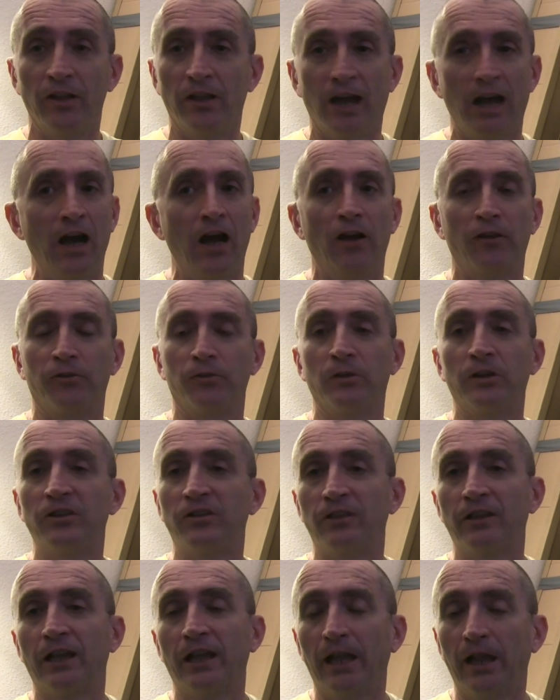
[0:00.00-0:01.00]
the house or
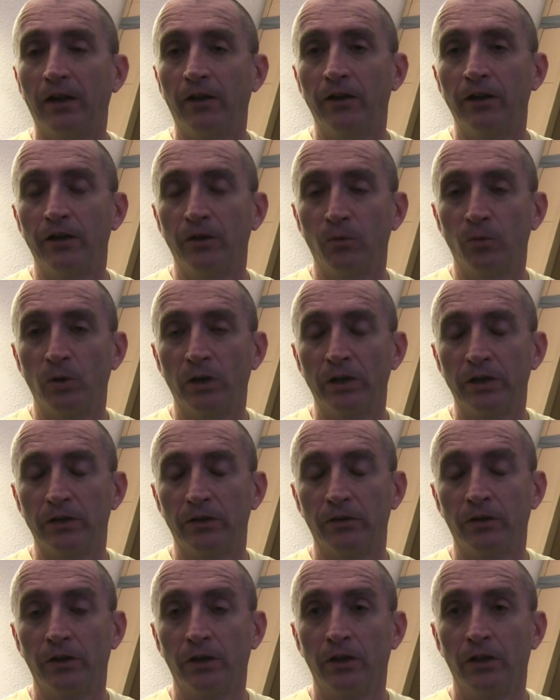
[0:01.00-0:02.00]
into the area
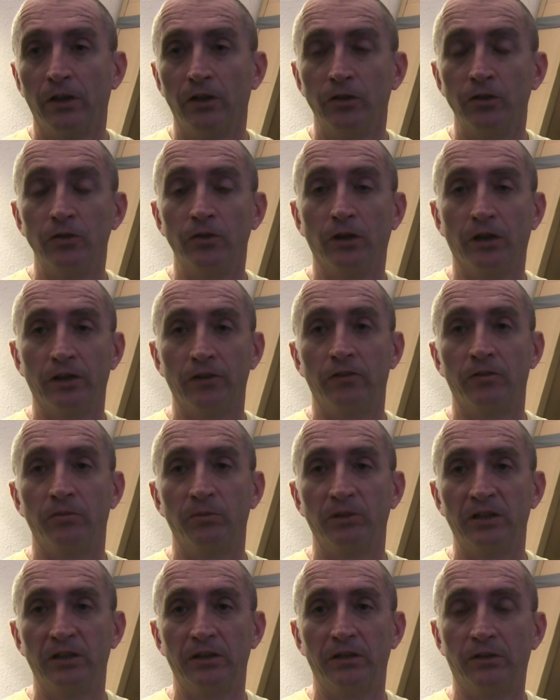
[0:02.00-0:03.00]
where you're going to
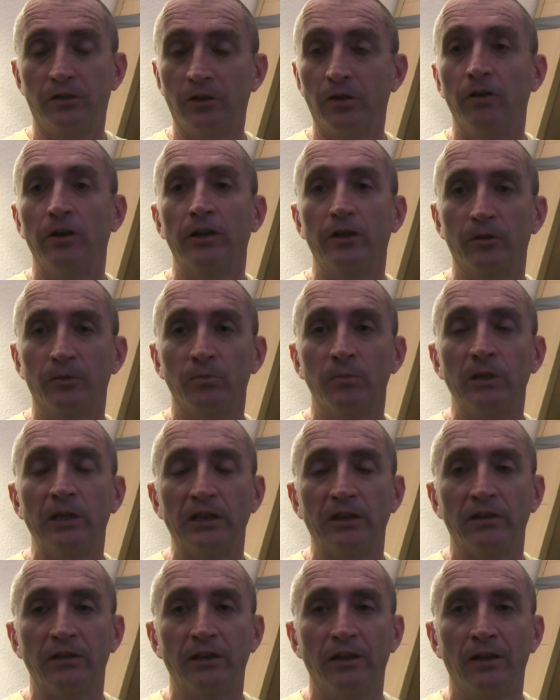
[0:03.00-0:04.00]
be curing your
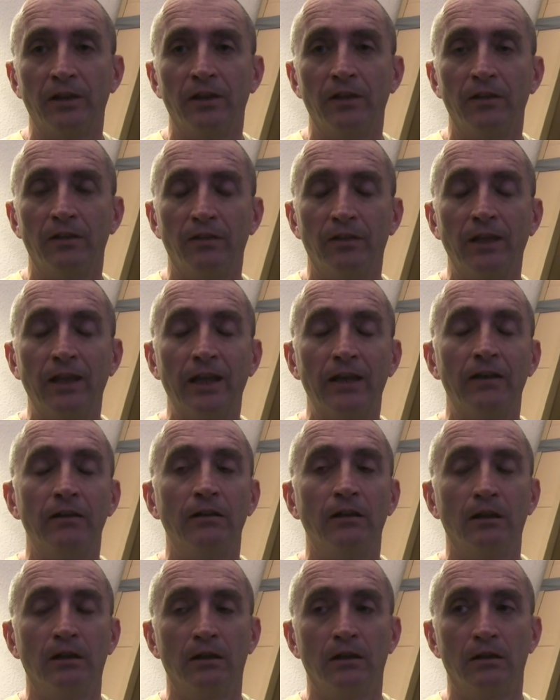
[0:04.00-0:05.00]
meat,
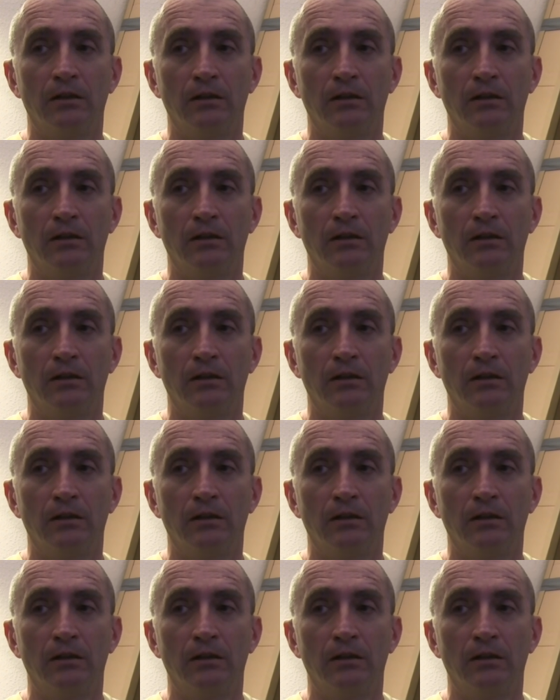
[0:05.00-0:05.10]
then